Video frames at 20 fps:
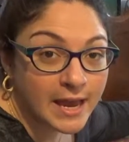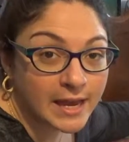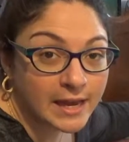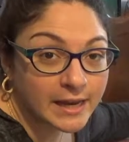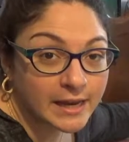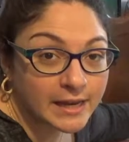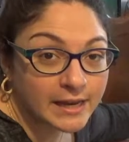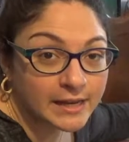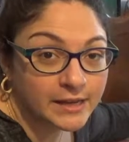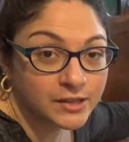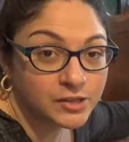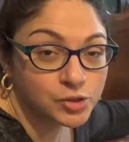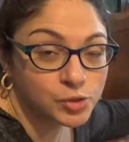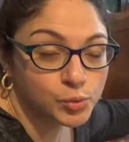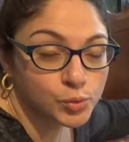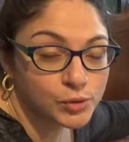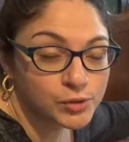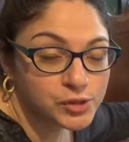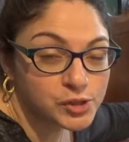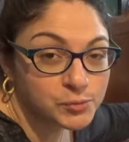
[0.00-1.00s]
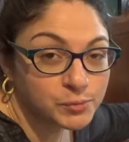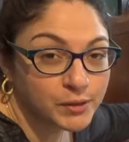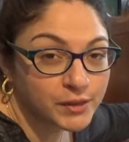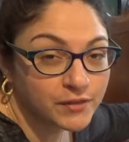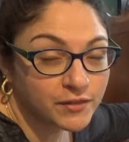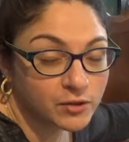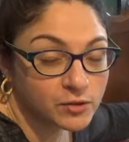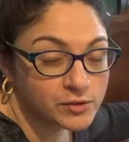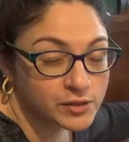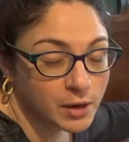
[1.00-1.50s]
and we'll split
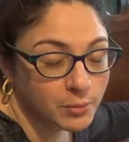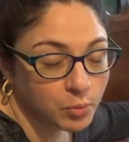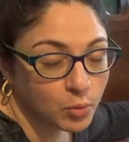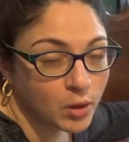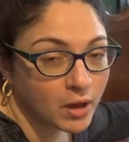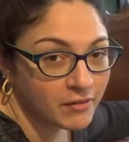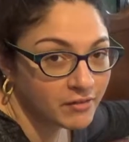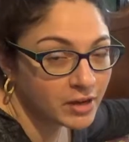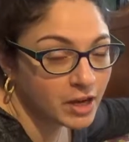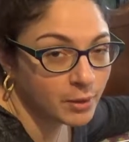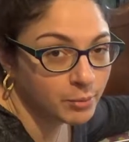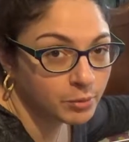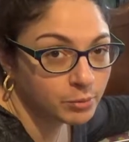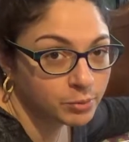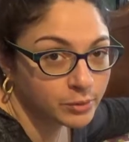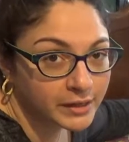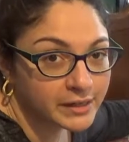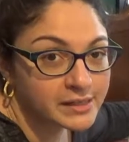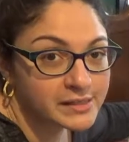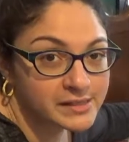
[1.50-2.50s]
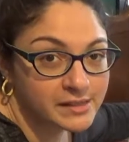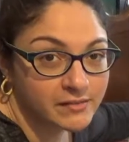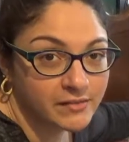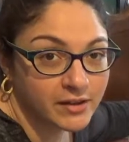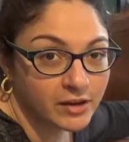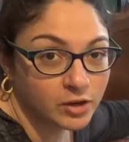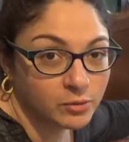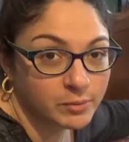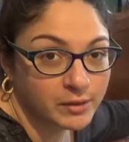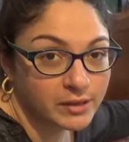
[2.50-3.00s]
those up. We'll have a couple breaks in
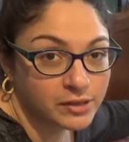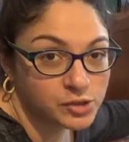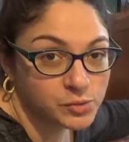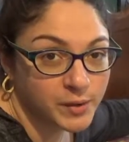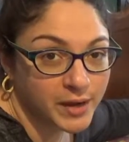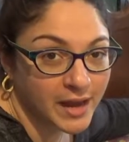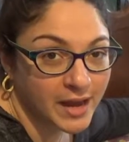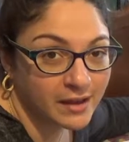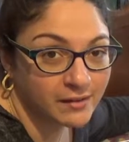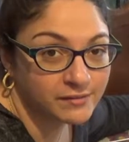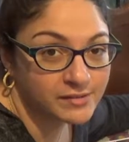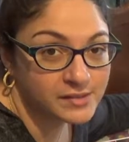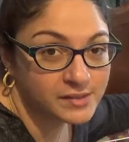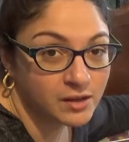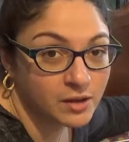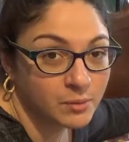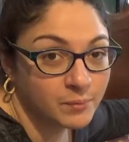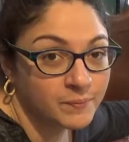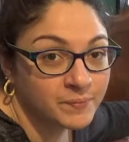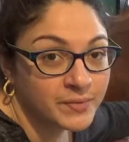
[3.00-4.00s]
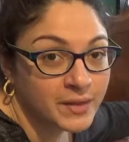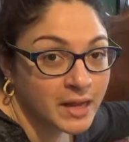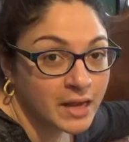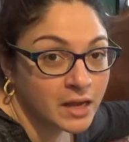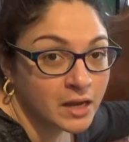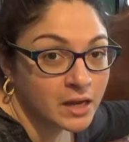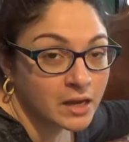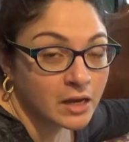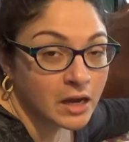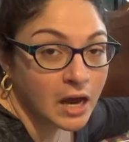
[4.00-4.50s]
there because we have some
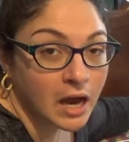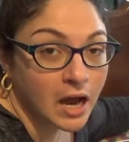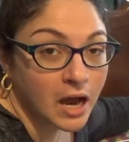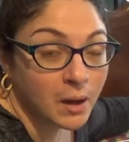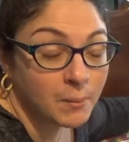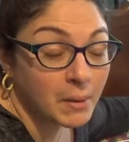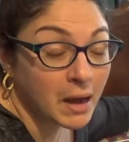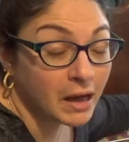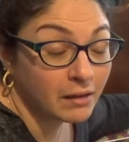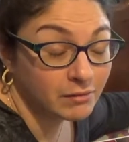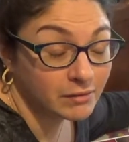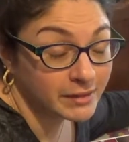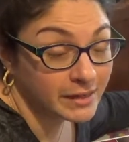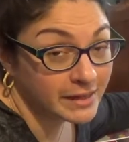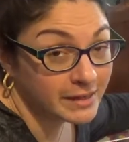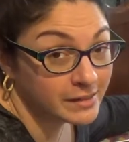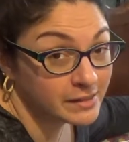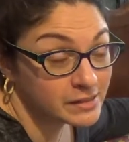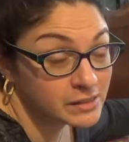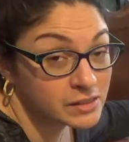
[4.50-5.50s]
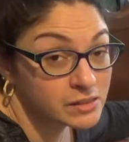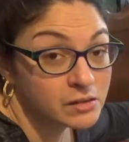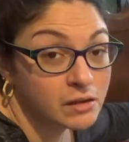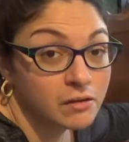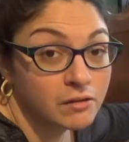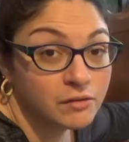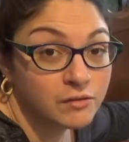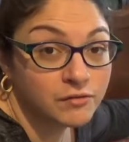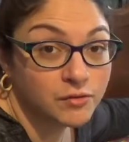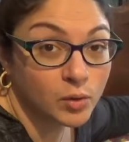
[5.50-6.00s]
holidays
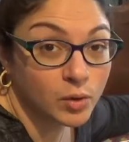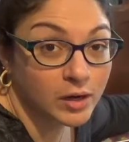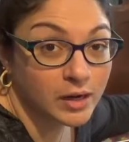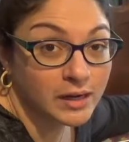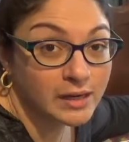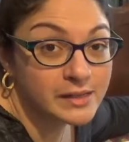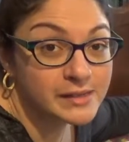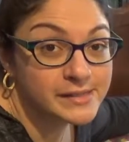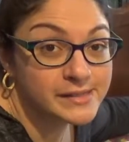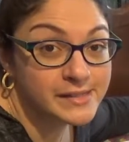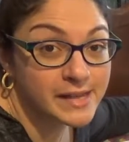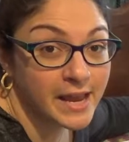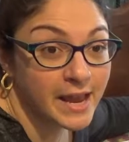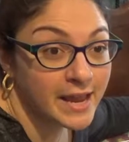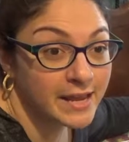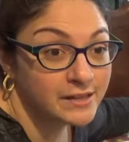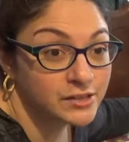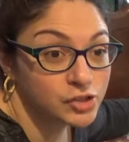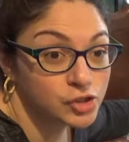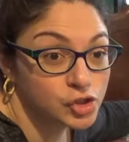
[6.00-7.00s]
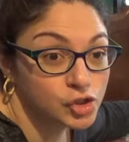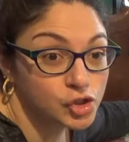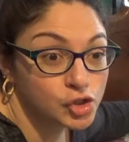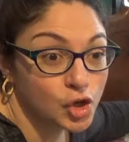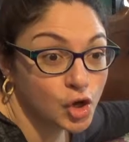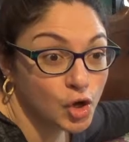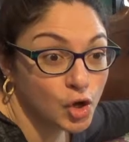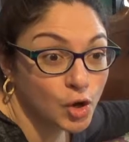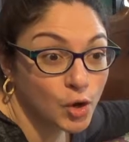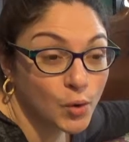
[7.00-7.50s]
for us, and
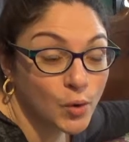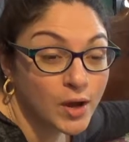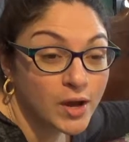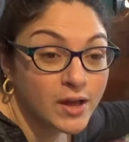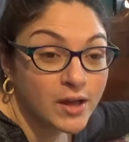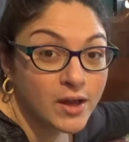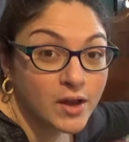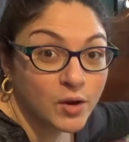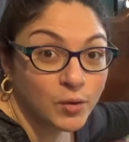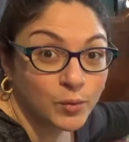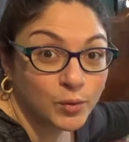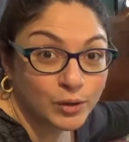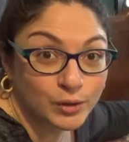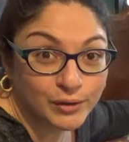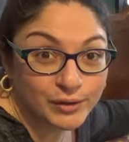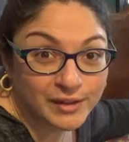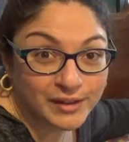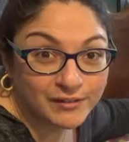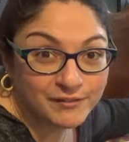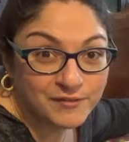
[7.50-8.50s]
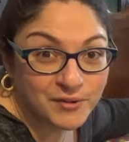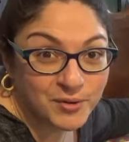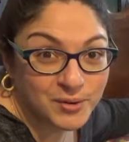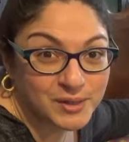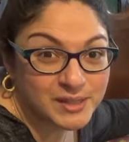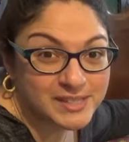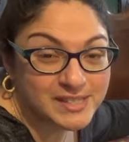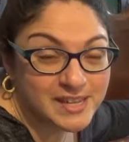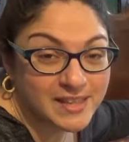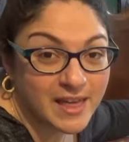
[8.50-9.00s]
so we're looking
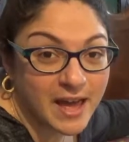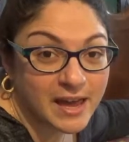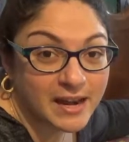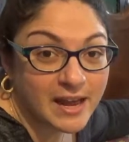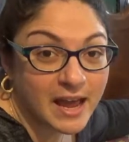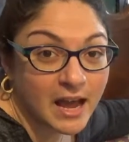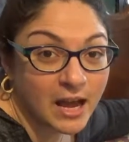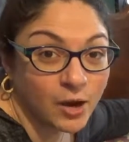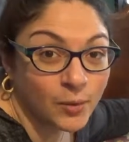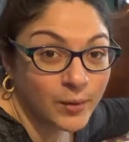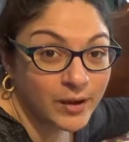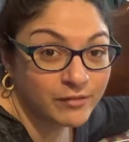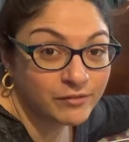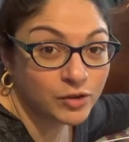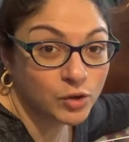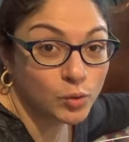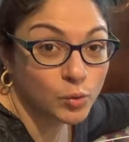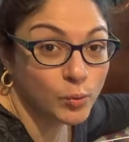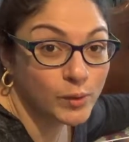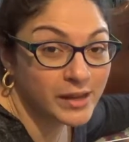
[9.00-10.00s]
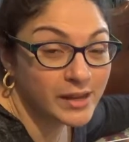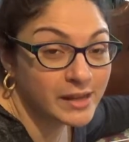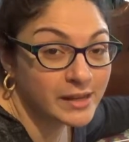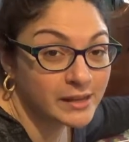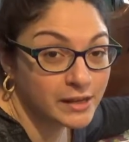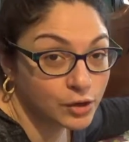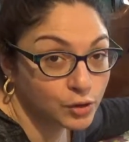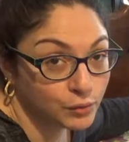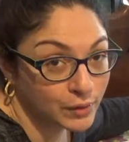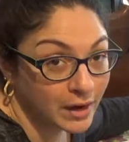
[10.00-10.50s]
forward to that. However, we
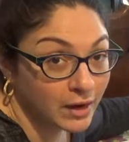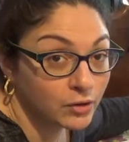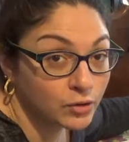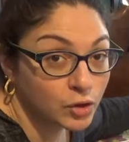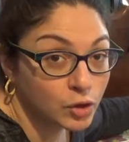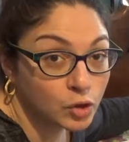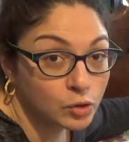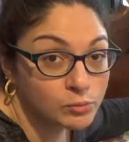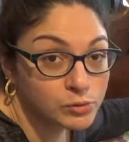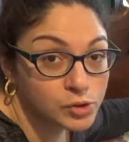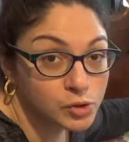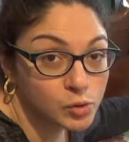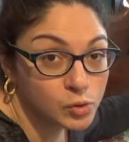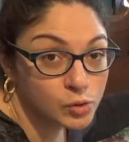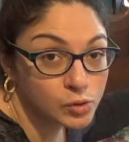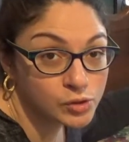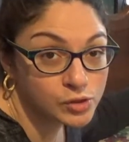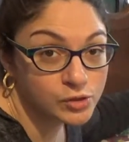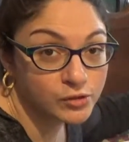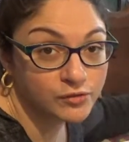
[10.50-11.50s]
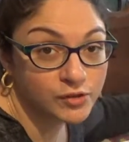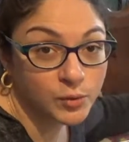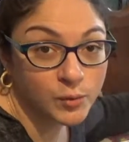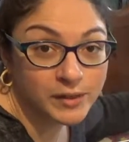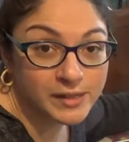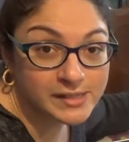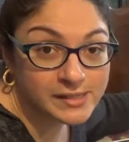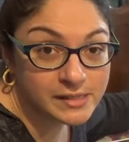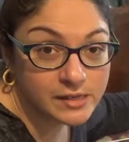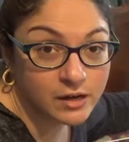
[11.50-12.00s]
year-round homeschool, so if you
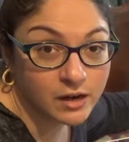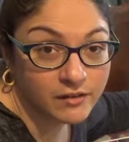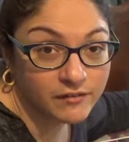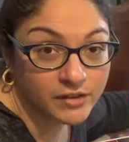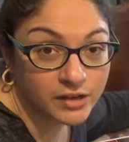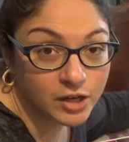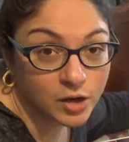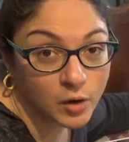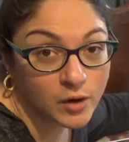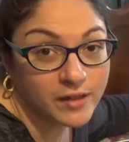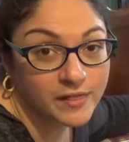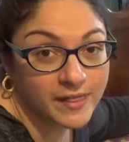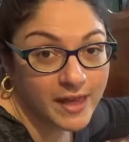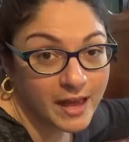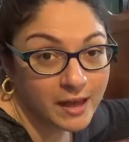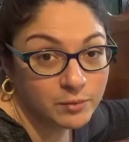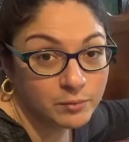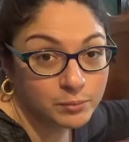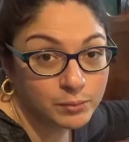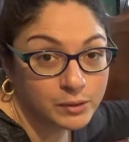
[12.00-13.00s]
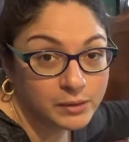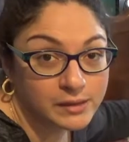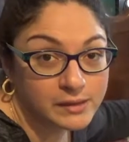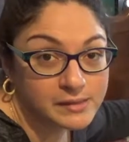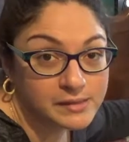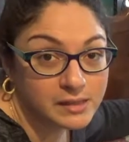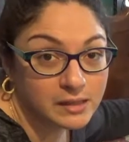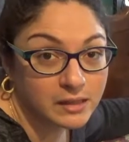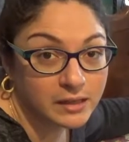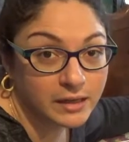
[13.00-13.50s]
want to see our video on that,
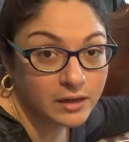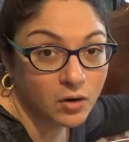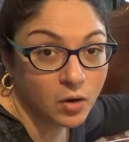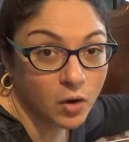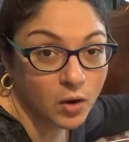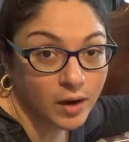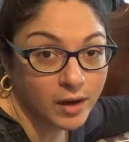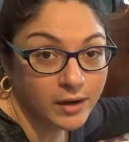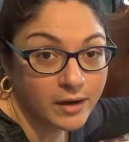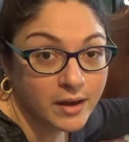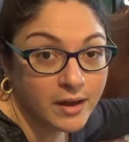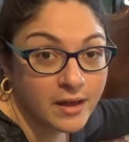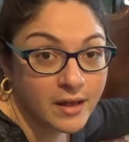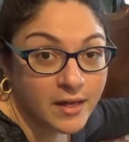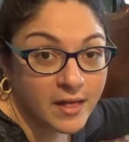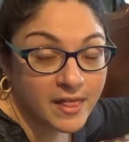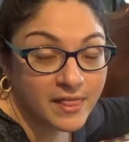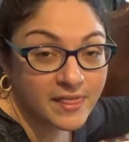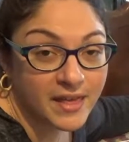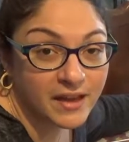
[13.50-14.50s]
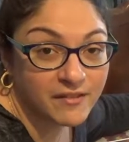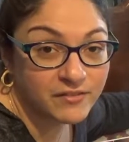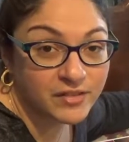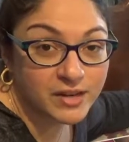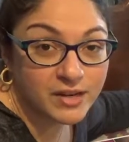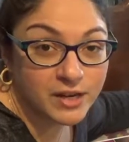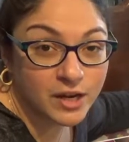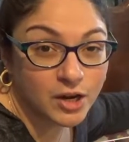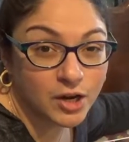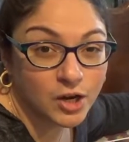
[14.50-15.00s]
please click on that
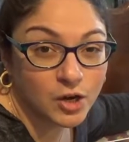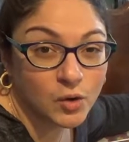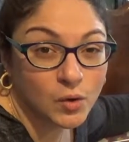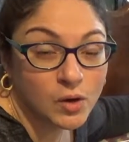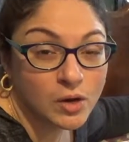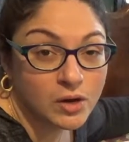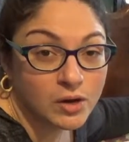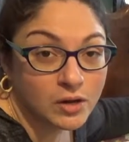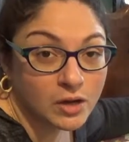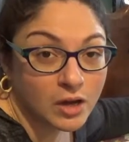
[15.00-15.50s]
video